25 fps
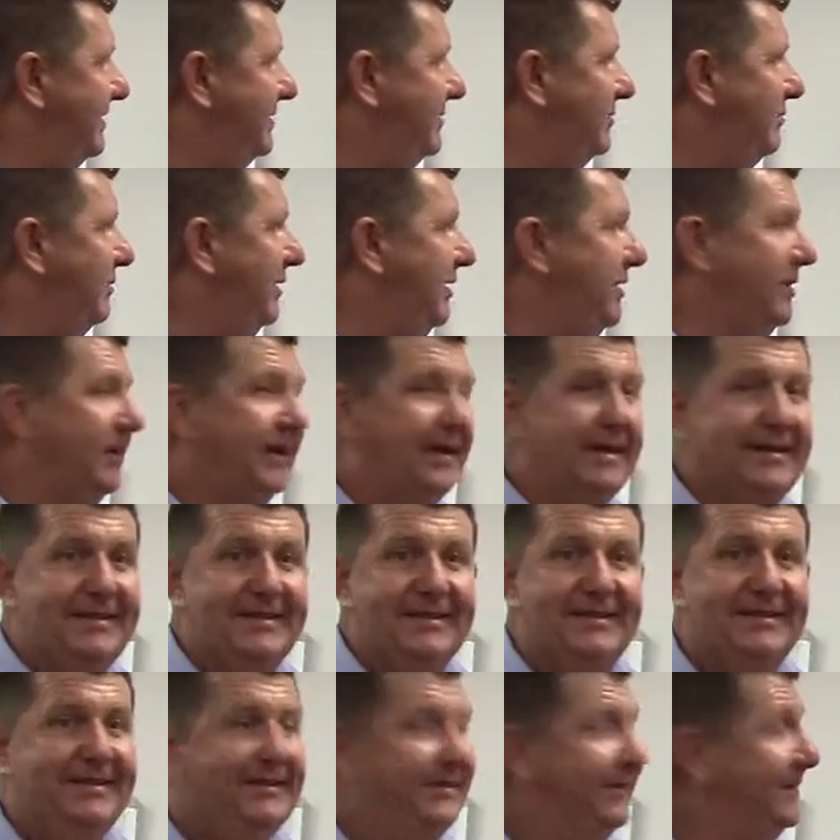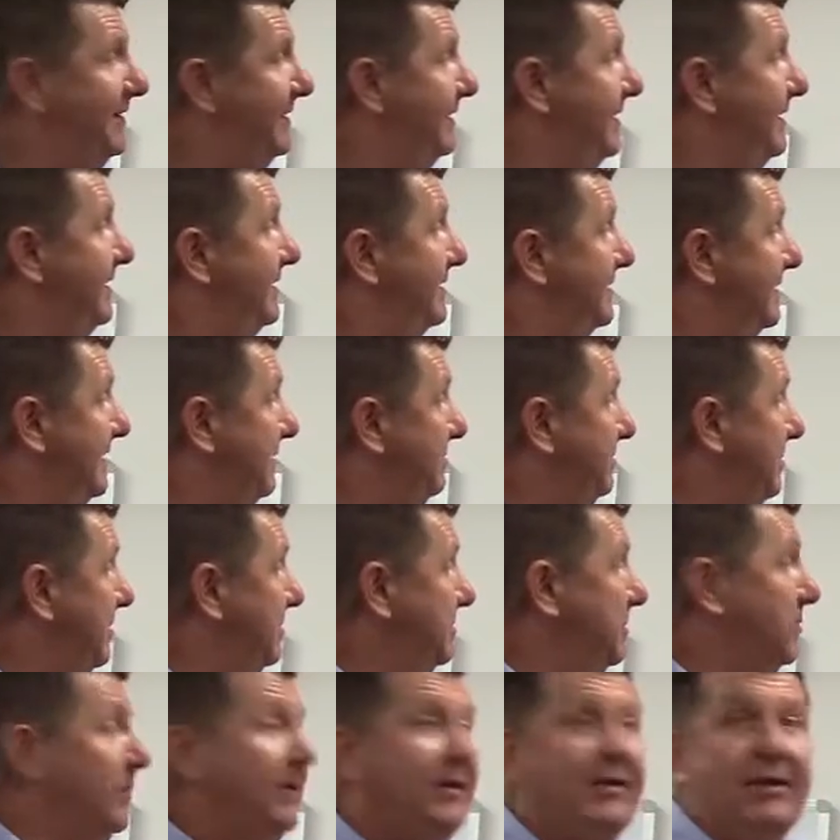When you get
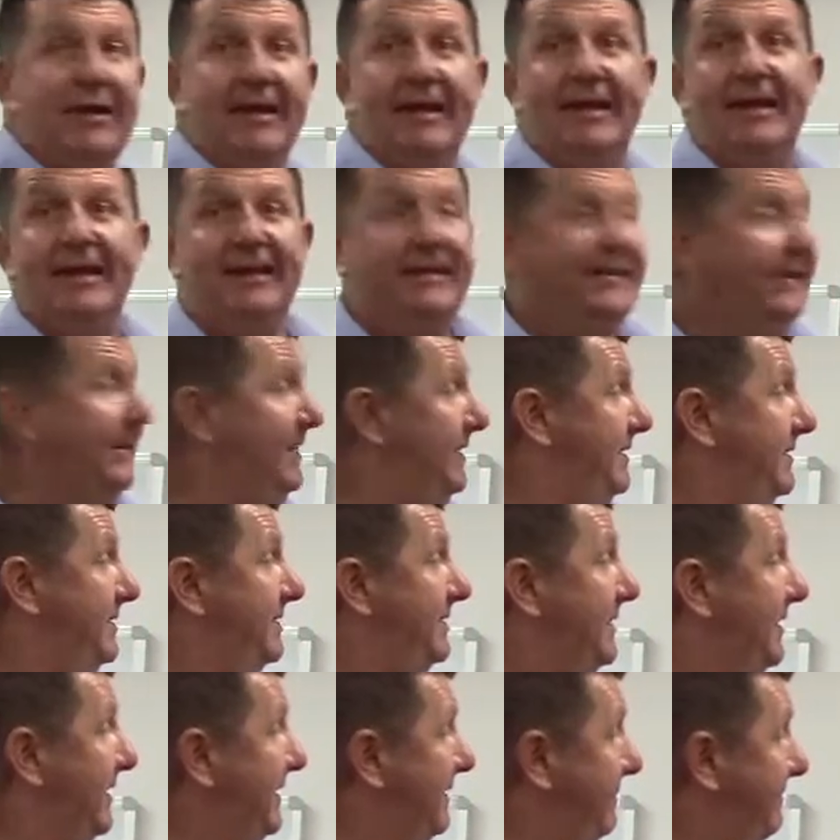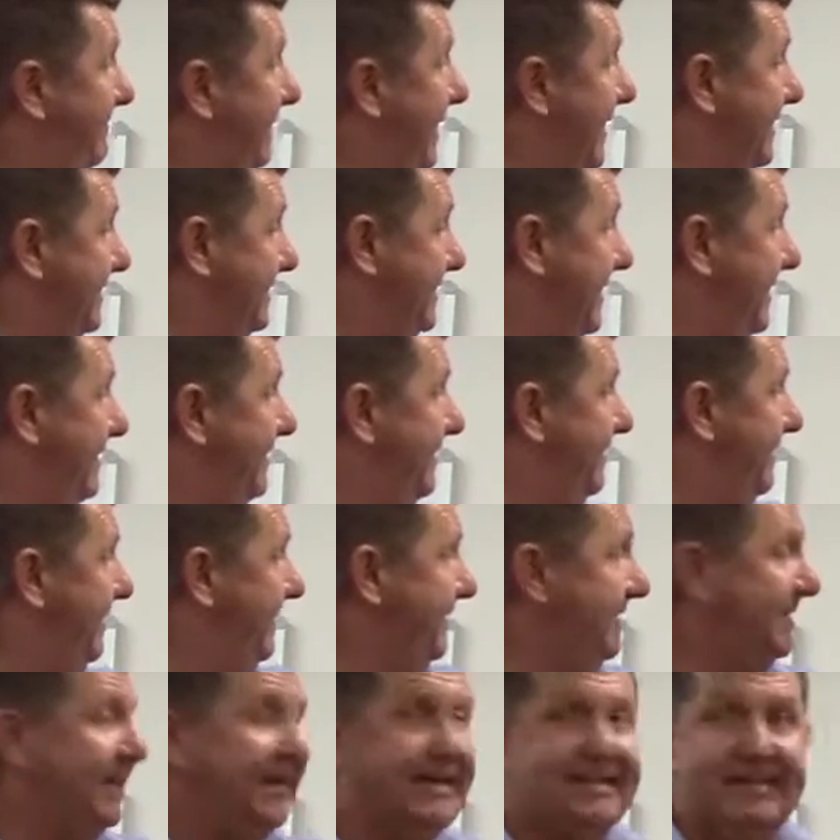symptoms, when you're getting these anxiety
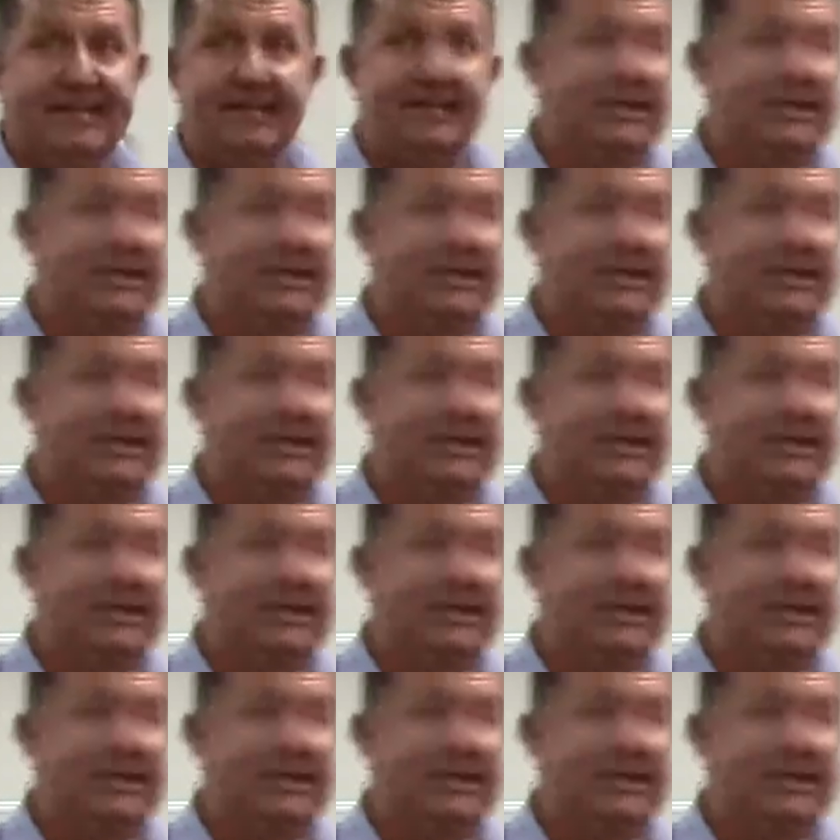attacks, is